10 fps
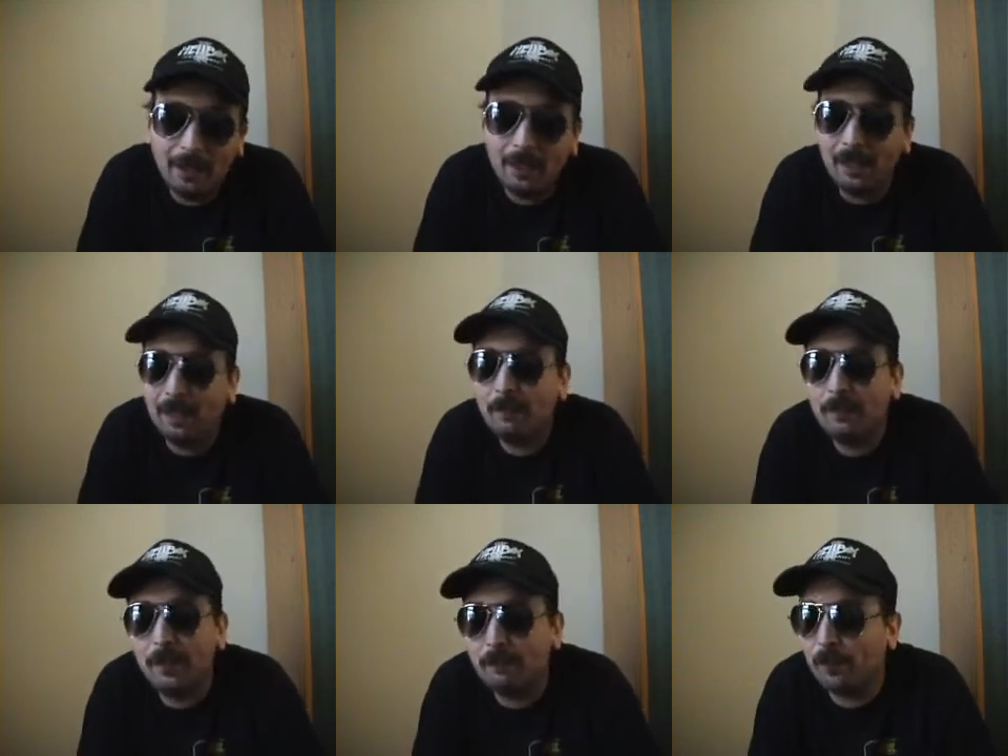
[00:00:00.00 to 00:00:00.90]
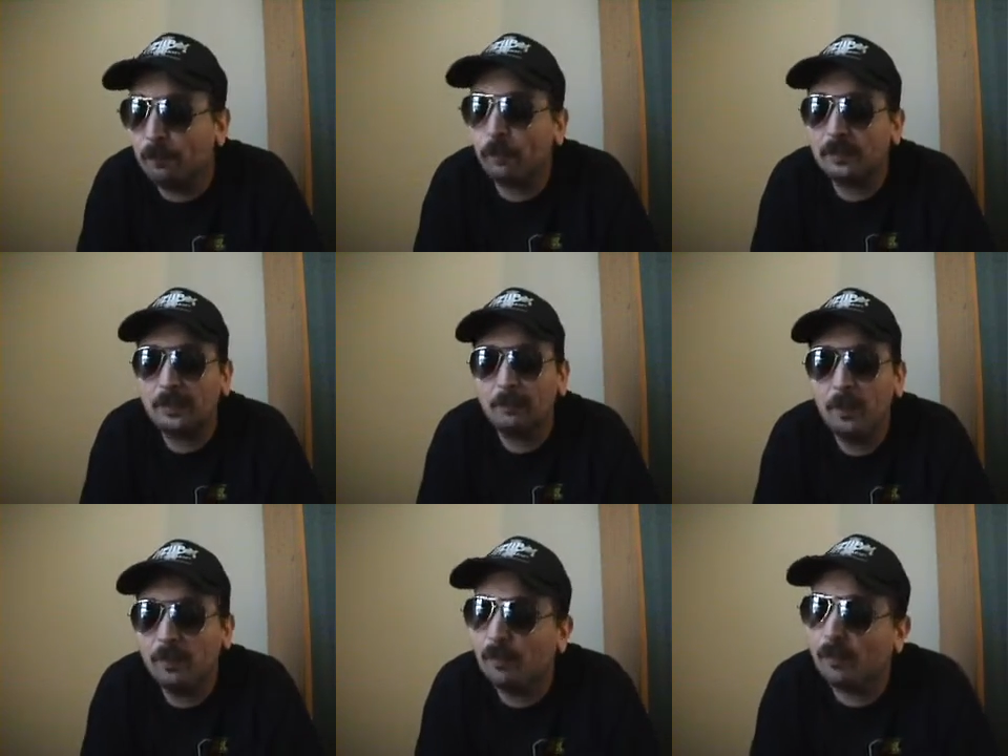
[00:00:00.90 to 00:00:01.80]
I think if I'd watched this
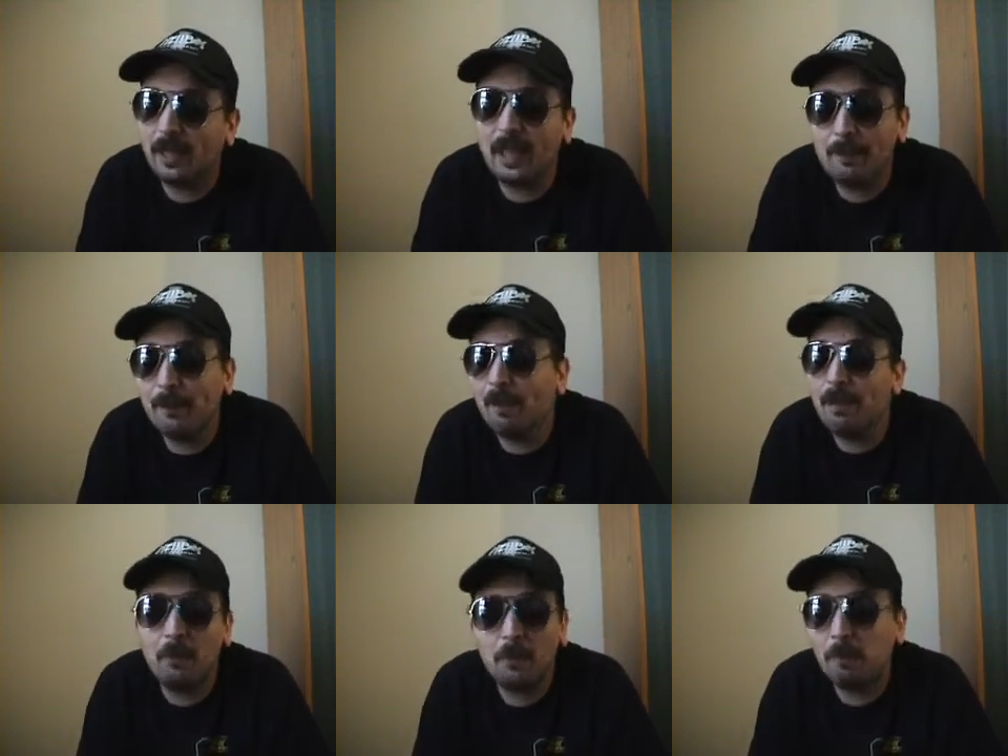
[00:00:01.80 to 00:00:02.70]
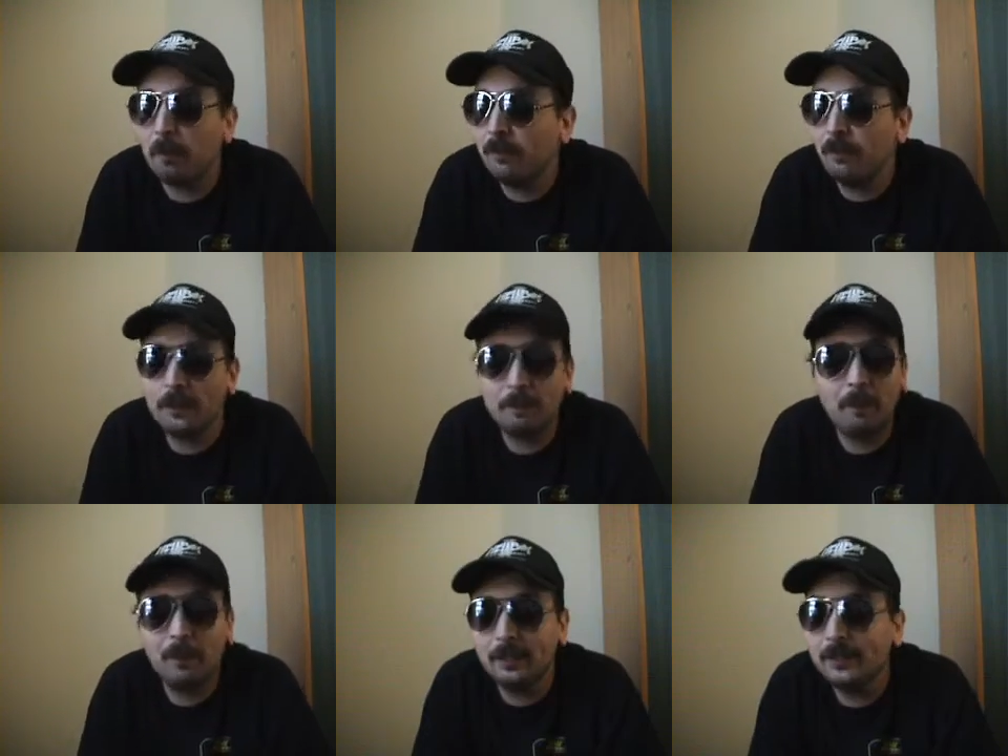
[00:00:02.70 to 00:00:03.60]
movie when it came out, I would have probably thought it was a
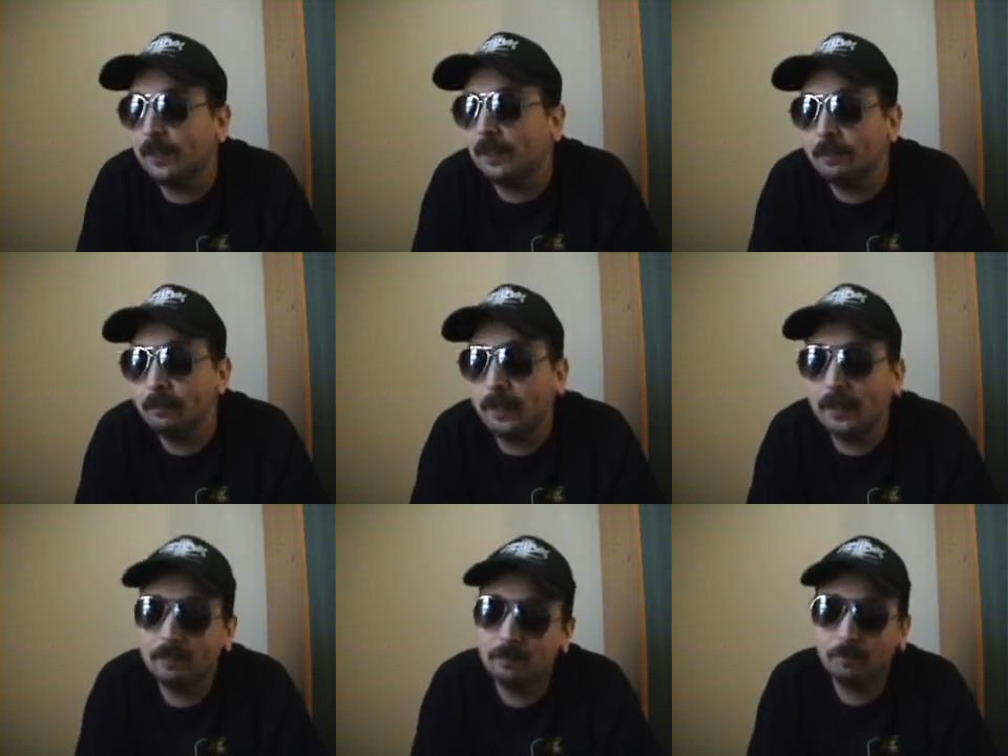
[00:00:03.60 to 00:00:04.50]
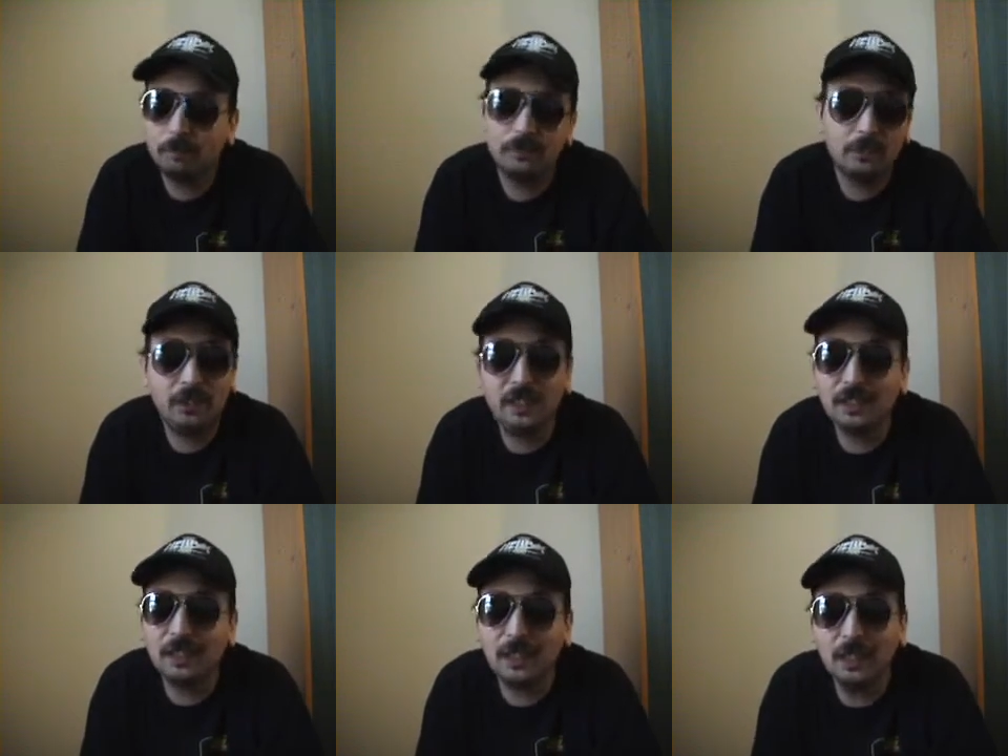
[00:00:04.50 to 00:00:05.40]
pile of shit, but
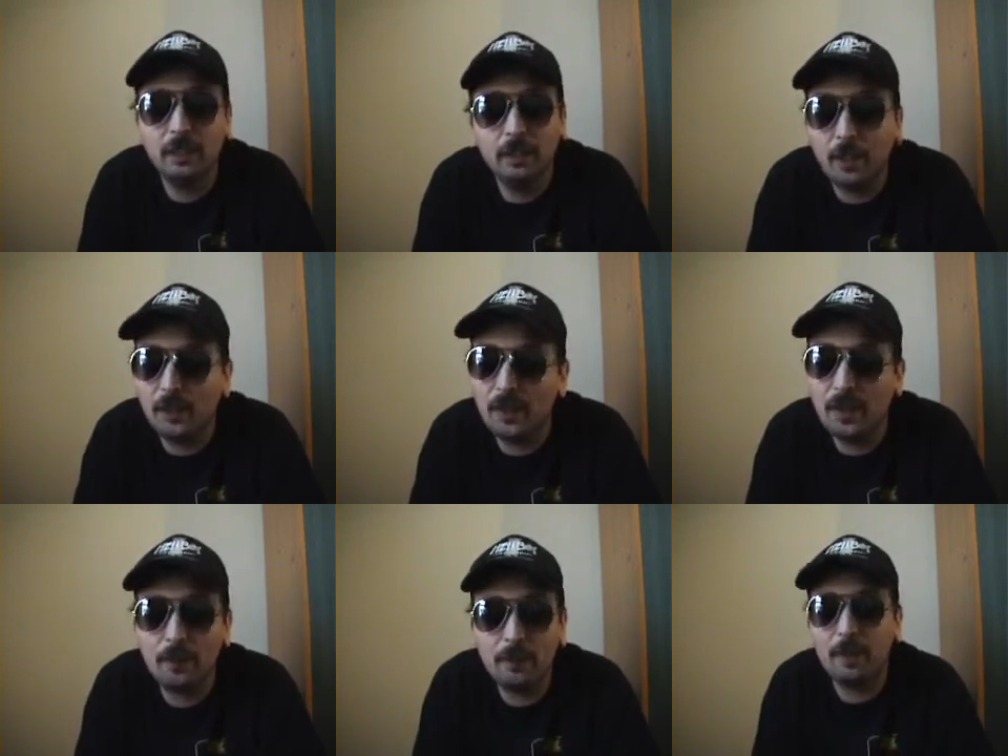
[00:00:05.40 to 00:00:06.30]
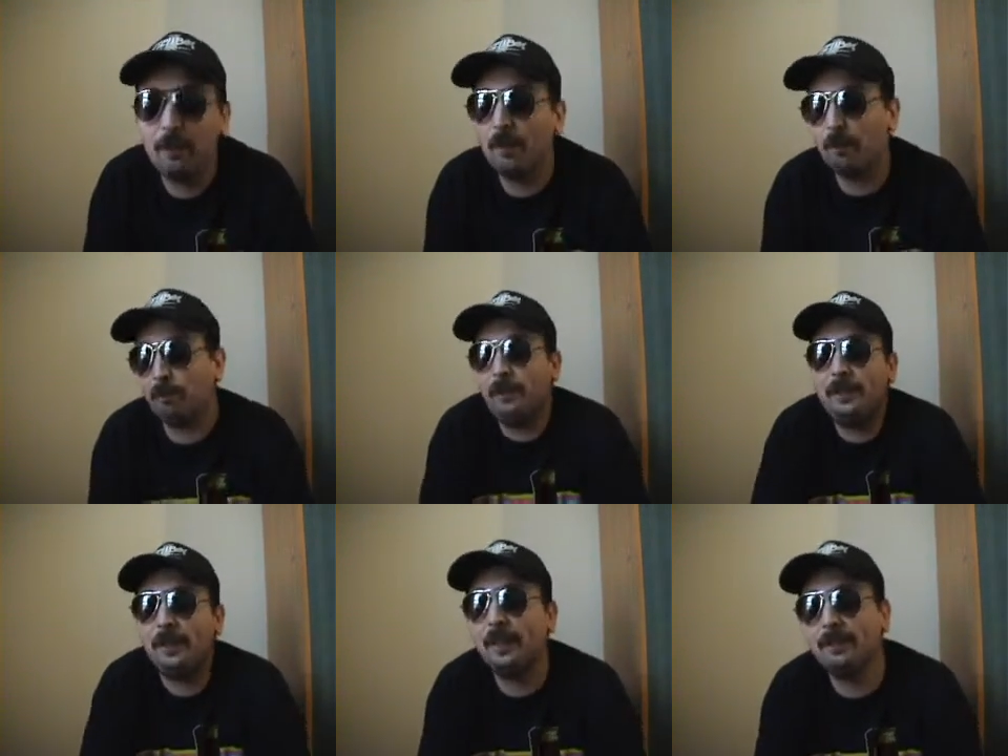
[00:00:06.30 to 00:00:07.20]
years later, now, you know, I
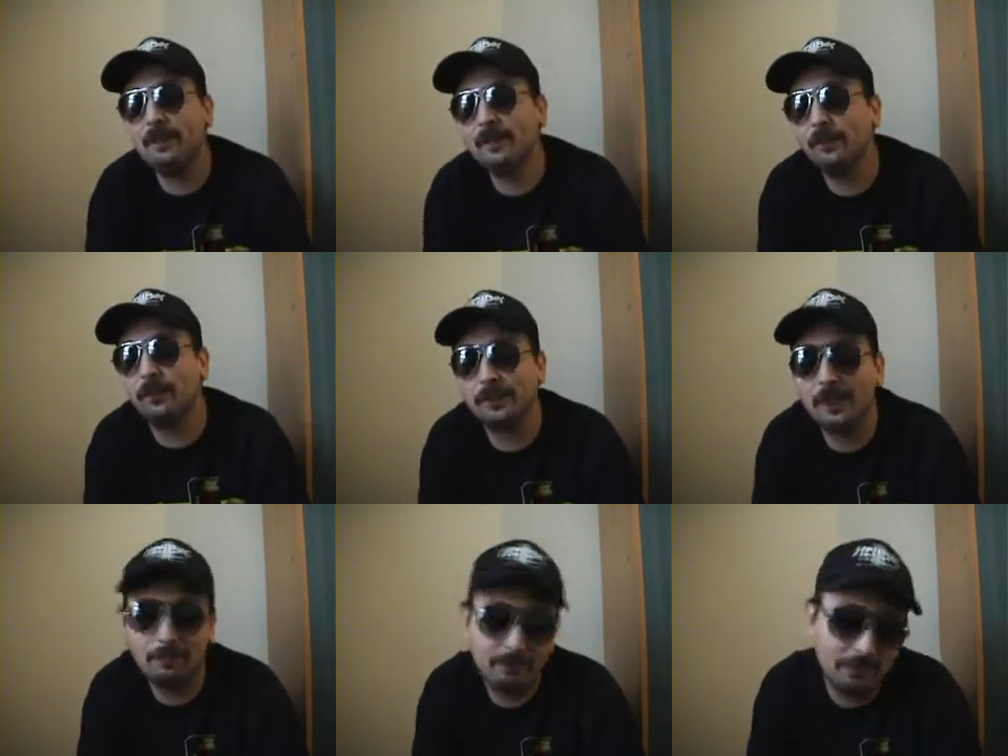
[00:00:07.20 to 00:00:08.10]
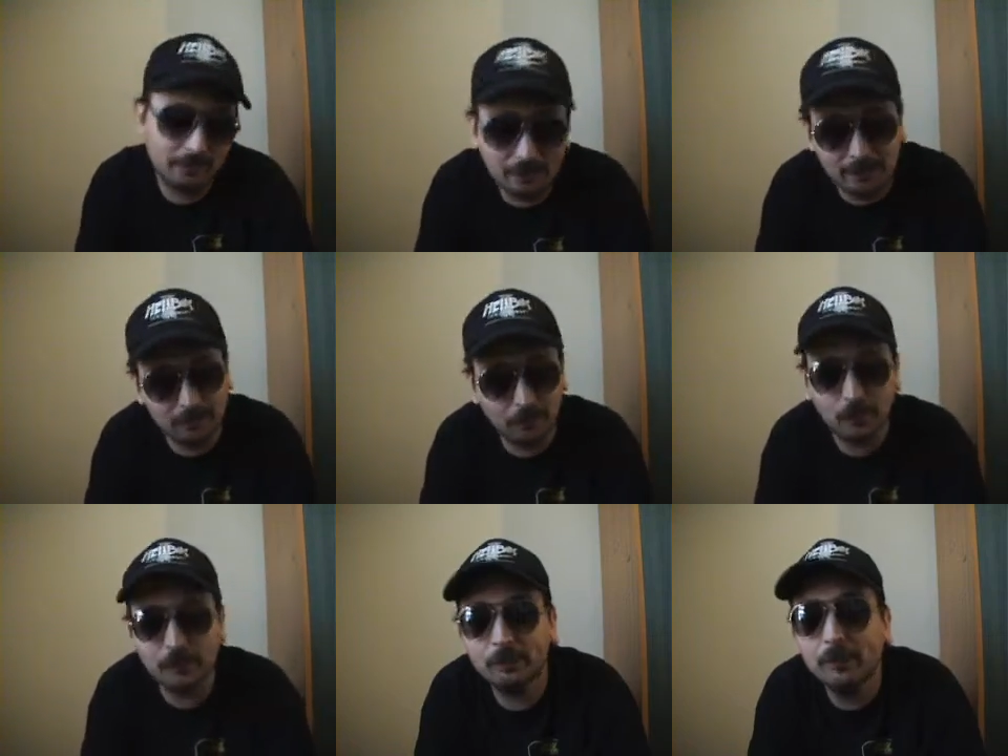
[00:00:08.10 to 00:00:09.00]
appreciate this sort of stuff. It's
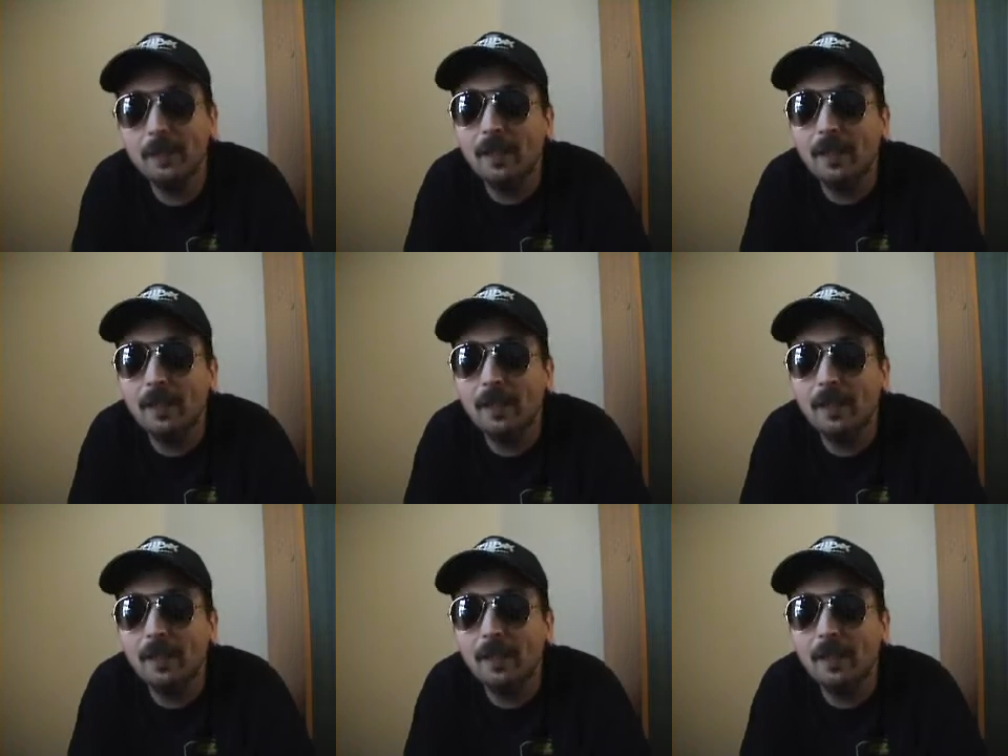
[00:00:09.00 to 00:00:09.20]
awesome.